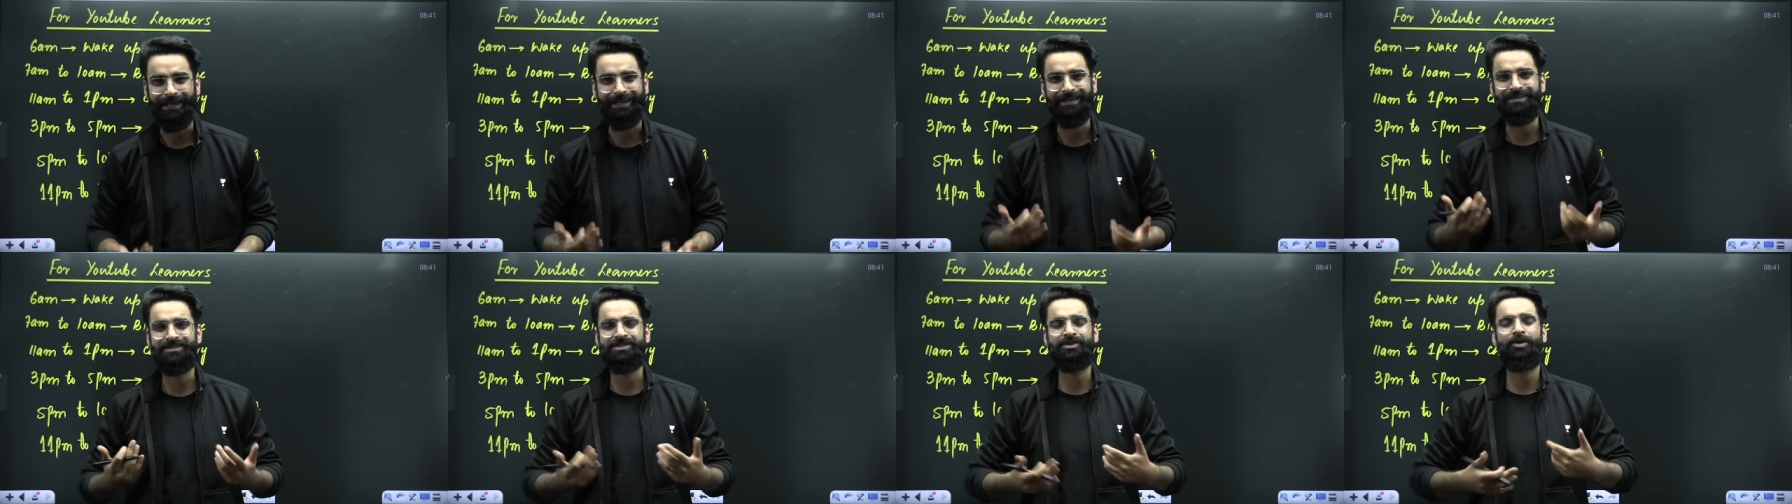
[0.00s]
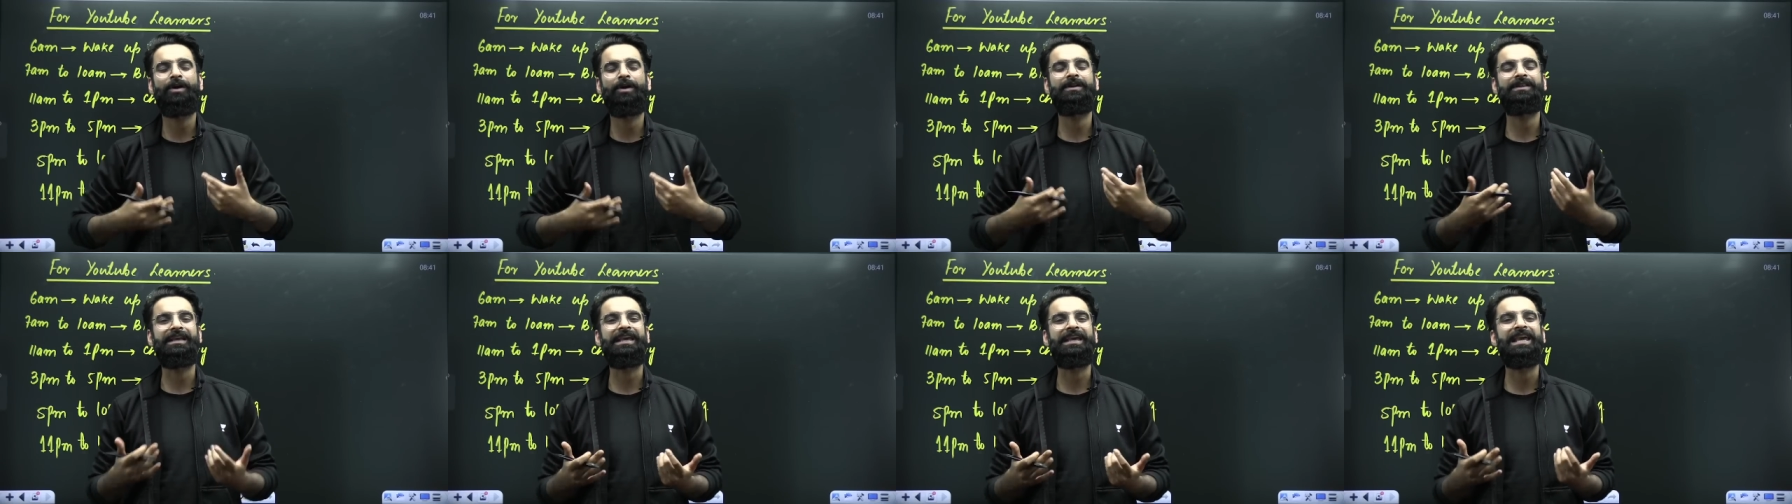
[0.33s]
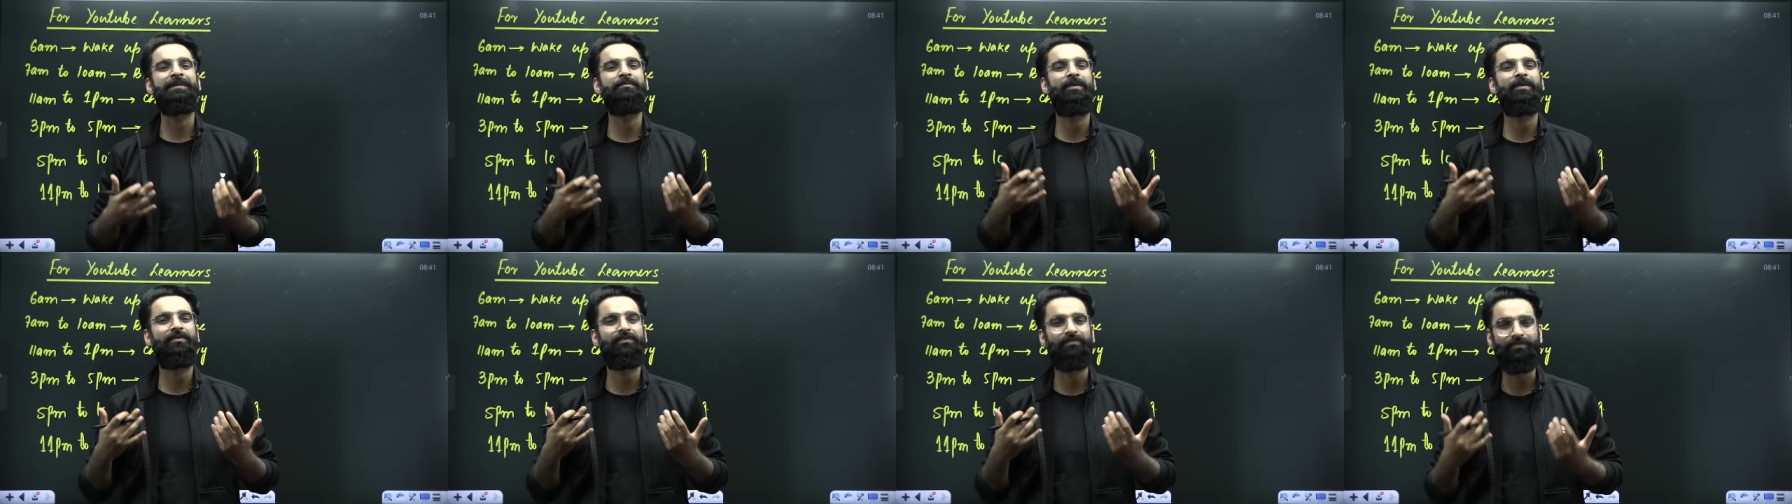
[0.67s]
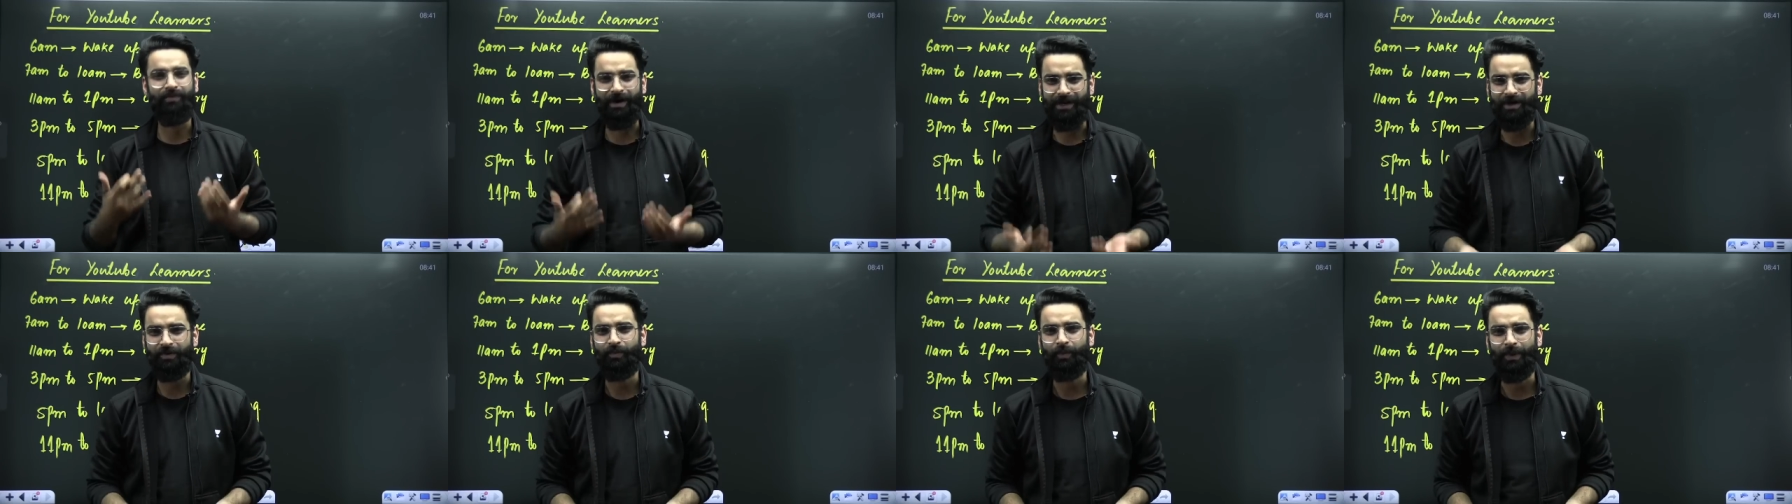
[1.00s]
It's not the game of
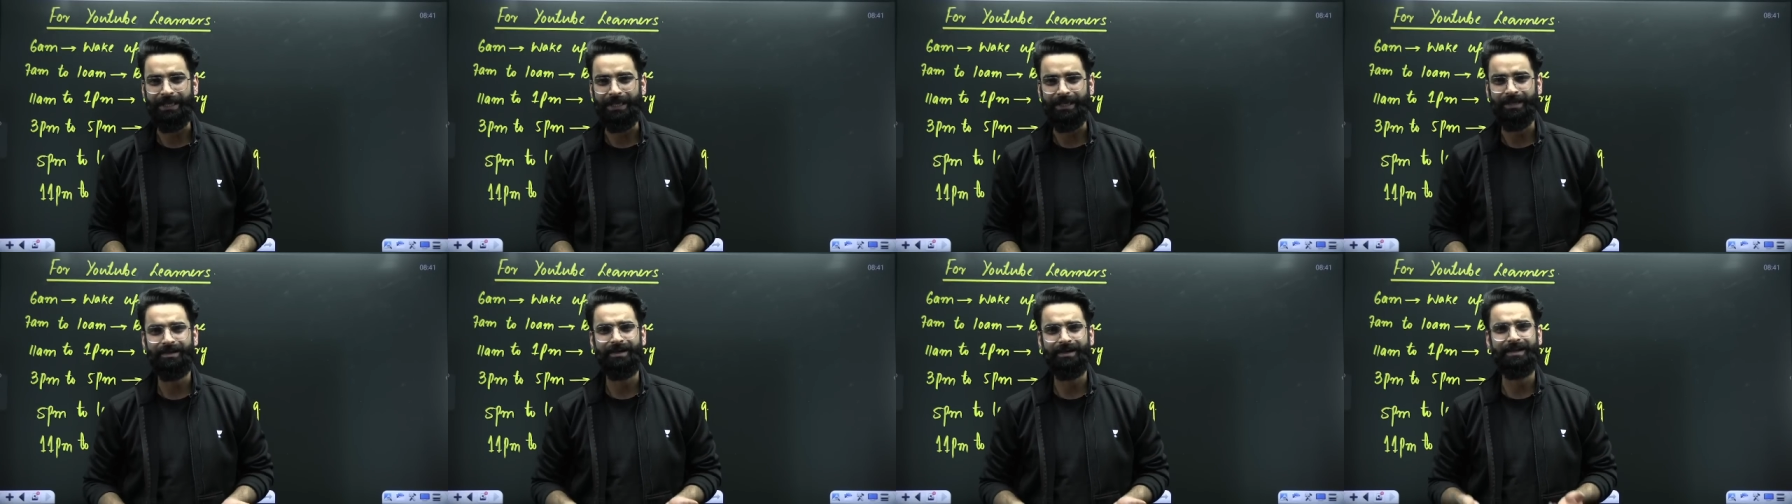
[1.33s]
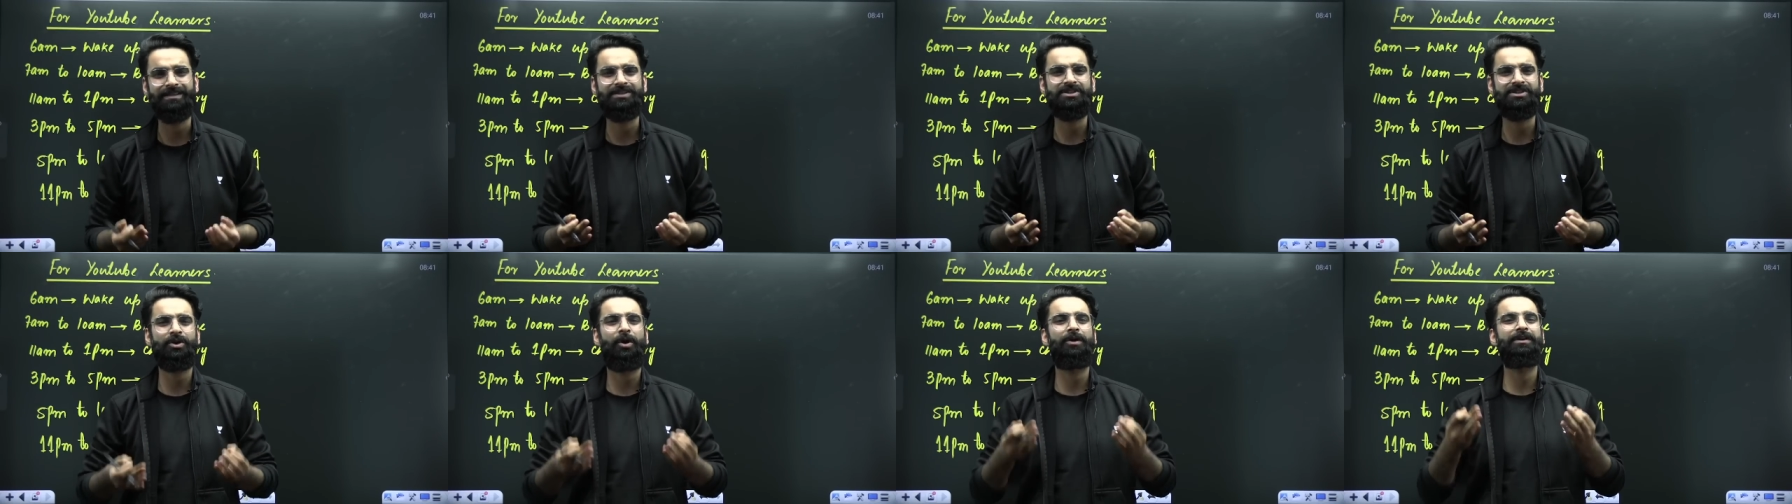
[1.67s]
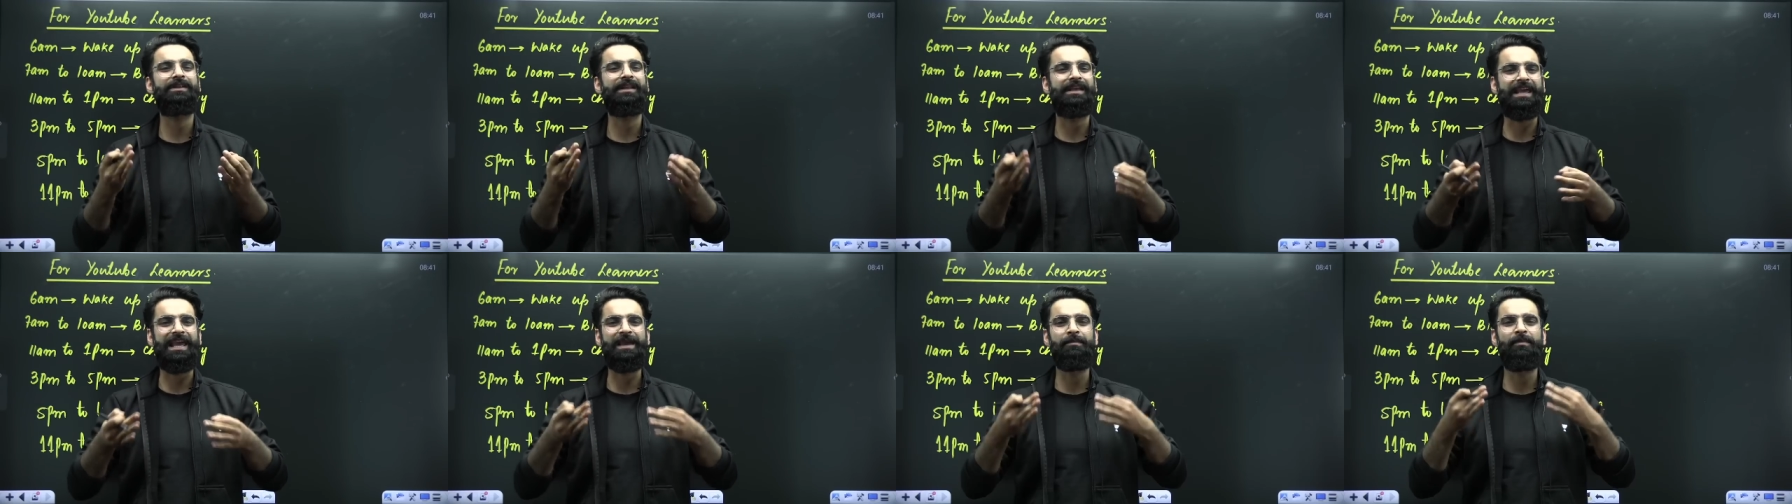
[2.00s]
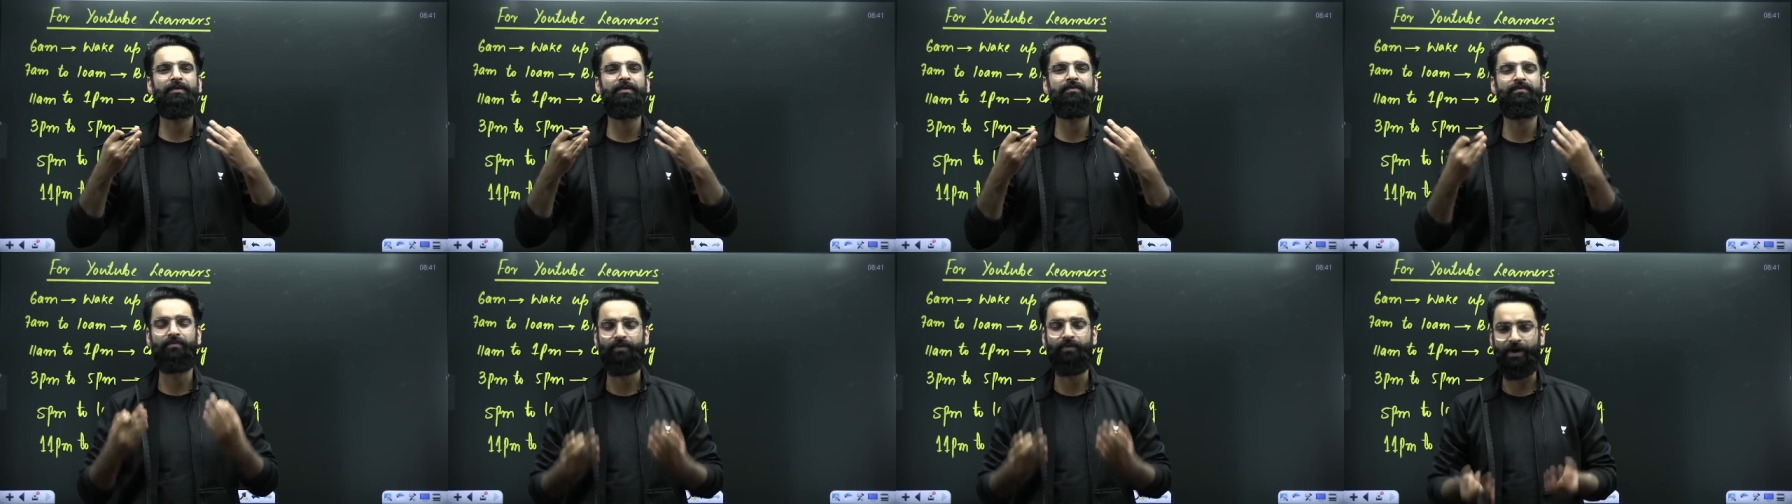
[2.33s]
one week. It's not the game
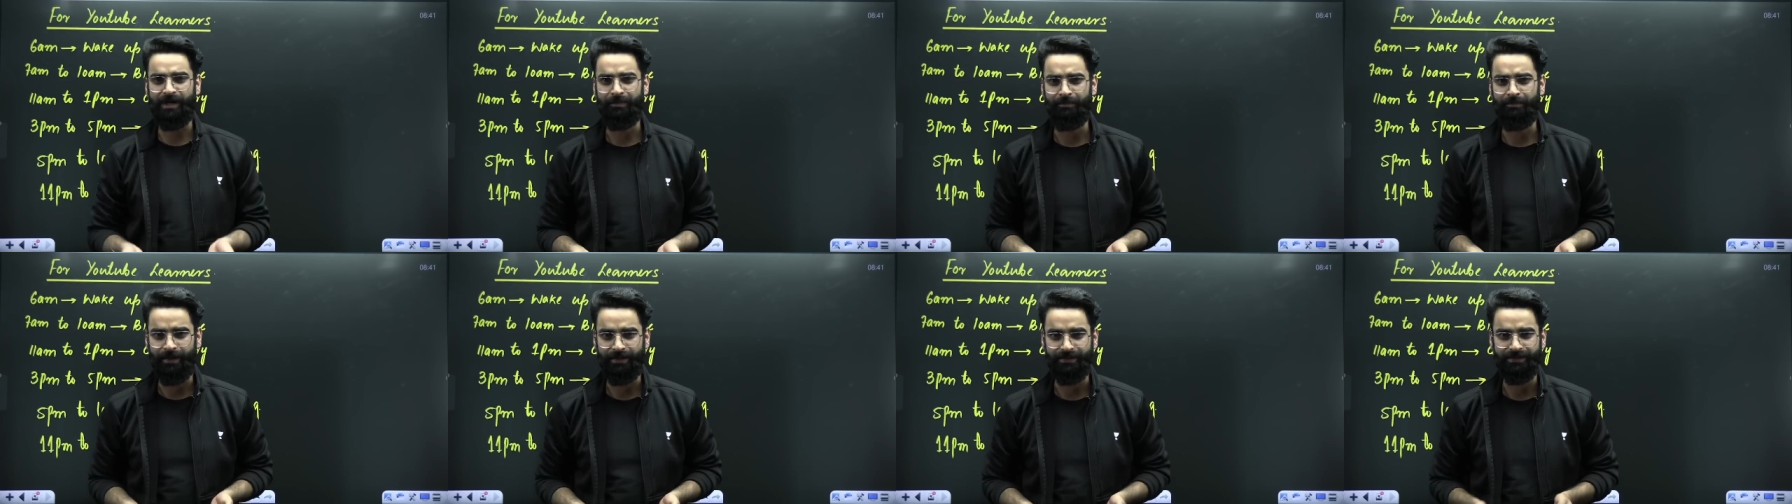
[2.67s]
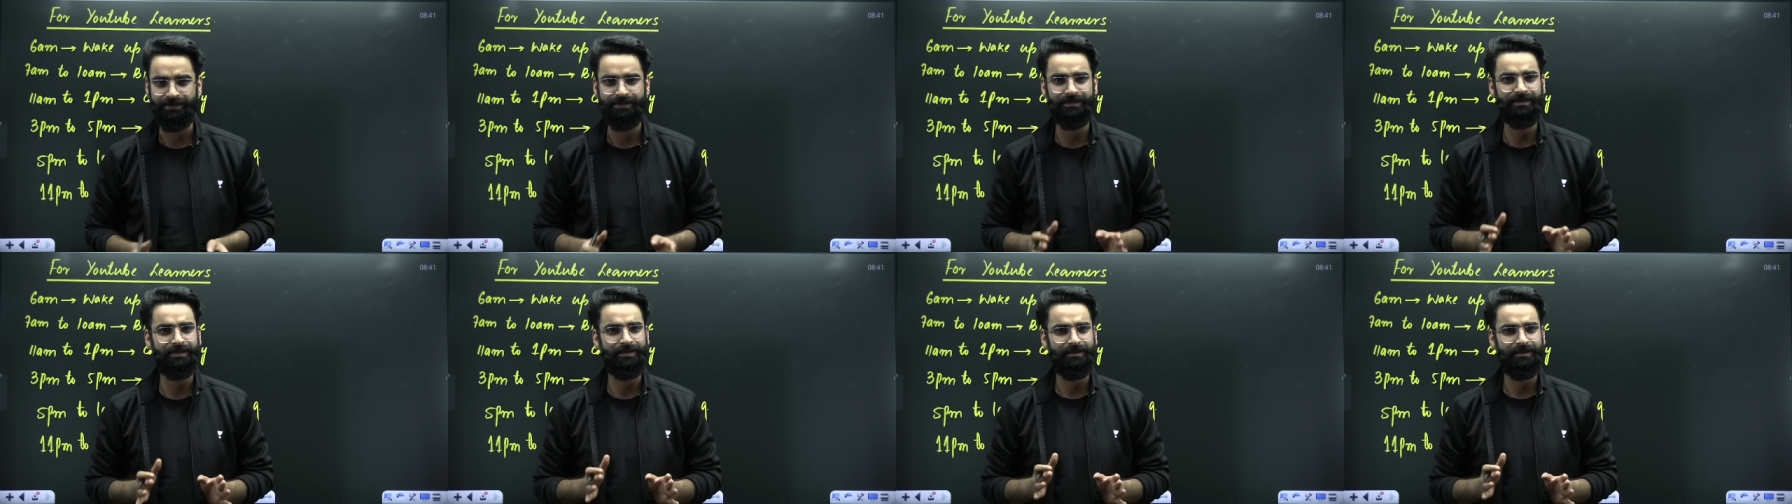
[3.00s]
of one month.